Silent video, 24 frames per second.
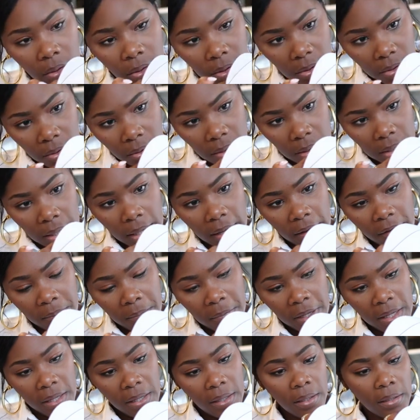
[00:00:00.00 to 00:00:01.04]
also gave
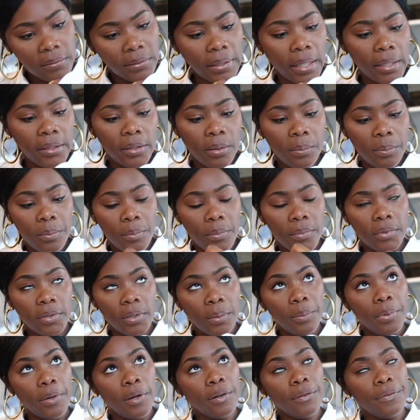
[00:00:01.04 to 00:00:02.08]
me looks like some
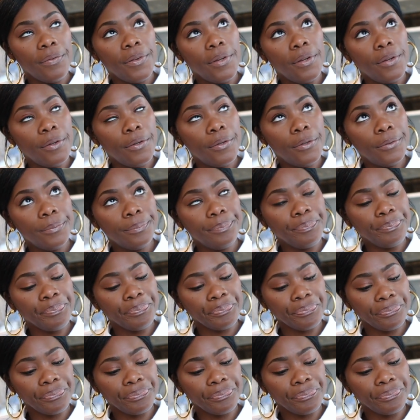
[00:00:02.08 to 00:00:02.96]
some perfume.